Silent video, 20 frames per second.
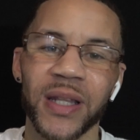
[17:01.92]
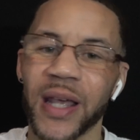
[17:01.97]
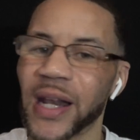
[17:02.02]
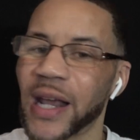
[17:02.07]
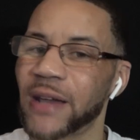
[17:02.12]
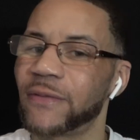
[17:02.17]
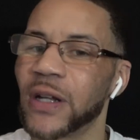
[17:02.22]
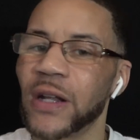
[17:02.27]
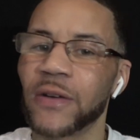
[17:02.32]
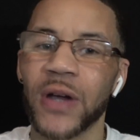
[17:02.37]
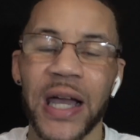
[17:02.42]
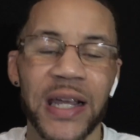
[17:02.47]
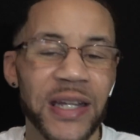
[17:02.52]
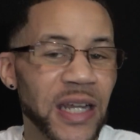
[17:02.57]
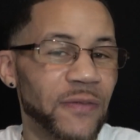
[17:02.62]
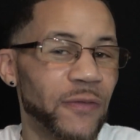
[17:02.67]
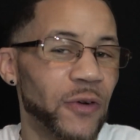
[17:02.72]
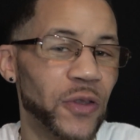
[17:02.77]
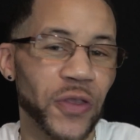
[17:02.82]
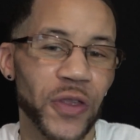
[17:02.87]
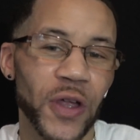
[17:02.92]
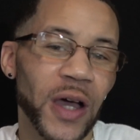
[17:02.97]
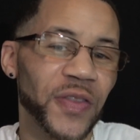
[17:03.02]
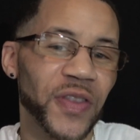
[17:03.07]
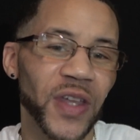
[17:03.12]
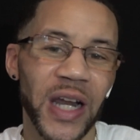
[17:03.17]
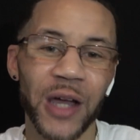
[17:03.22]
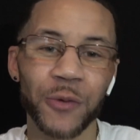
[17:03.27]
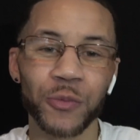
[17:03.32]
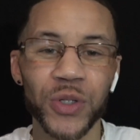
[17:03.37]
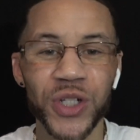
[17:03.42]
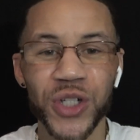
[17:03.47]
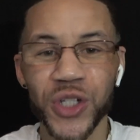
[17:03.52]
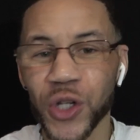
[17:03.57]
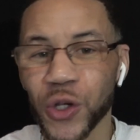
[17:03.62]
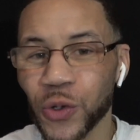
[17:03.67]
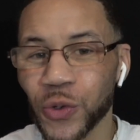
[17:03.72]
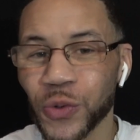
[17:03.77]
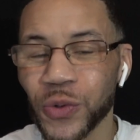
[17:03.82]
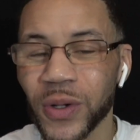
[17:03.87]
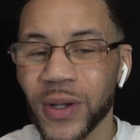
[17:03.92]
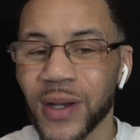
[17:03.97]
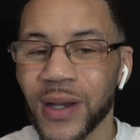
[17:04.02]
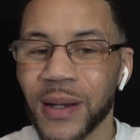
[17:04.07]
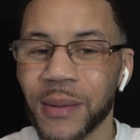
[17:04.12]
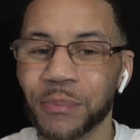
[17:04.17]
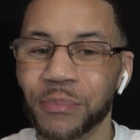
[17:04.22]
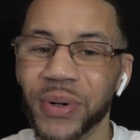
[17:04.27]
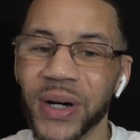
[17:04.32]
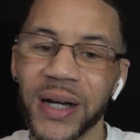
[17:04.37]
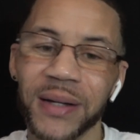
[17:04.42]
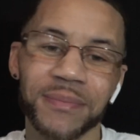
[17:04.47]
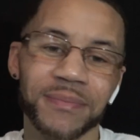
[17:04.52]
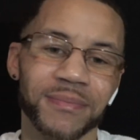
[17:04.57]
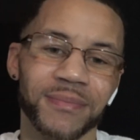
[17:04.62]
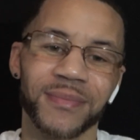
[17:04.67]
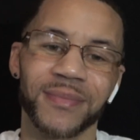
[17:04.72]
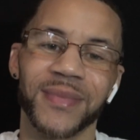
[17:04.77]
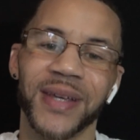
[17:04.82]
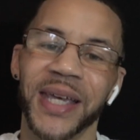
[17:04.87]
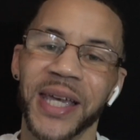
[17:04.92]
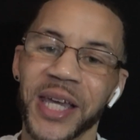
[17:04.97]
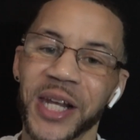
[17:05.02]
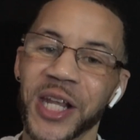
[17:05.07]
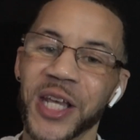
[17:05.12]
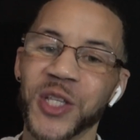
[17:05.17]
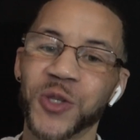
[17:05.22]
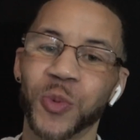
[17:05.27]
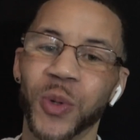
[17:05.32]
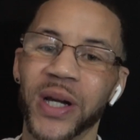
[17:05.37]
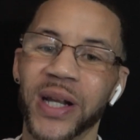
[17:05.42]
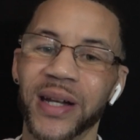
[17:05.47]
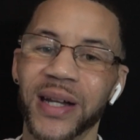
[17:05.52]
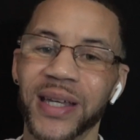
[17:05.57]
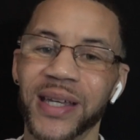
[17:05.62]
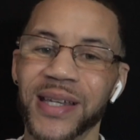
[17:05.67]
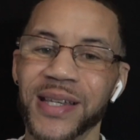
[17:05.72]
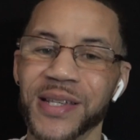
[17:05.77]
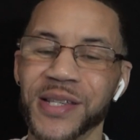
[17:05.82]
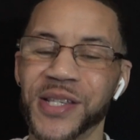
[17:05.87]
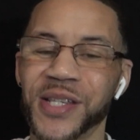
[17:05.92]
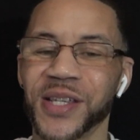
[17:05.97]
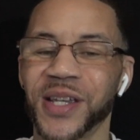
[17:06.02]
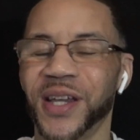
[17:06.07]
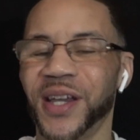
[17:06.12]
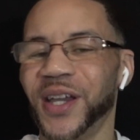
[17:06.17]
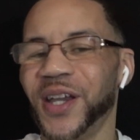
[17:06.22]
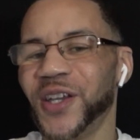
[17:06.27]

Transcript: that I never thought that I would do, but it is what it is.